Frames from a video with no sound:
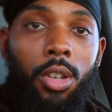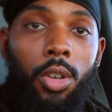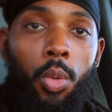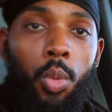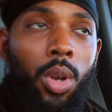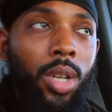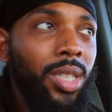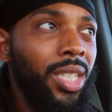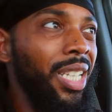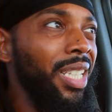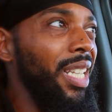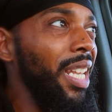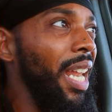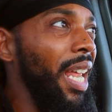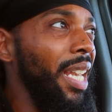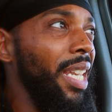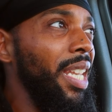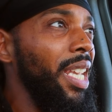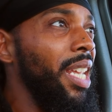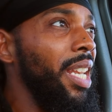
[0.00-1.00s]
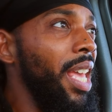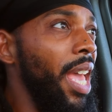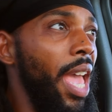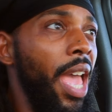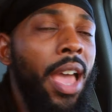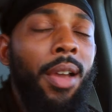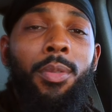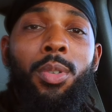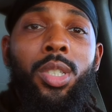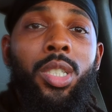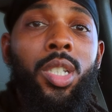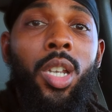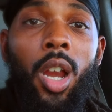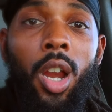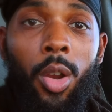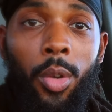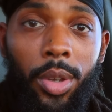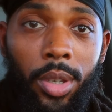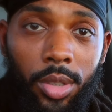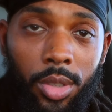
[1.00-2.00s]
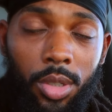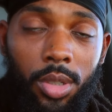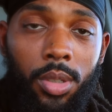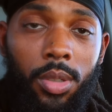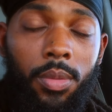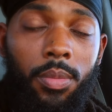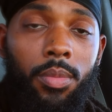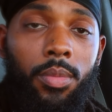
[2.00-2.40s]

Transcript: One thing that I did have was courage.